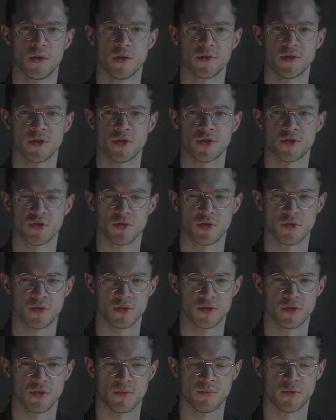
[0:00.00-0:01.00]
say sugar
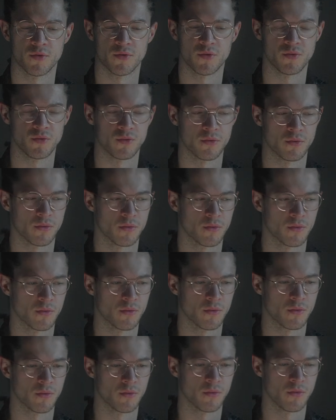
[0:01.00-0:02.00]
is number 2.
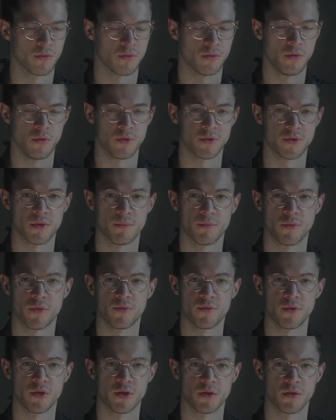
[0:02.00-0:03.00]
Or no, it's number
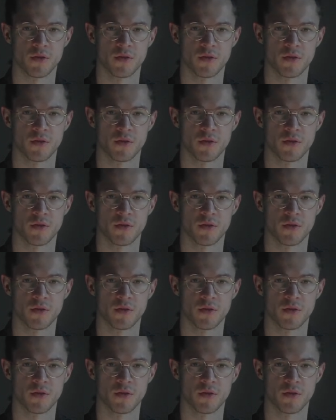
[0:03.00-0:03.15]
3.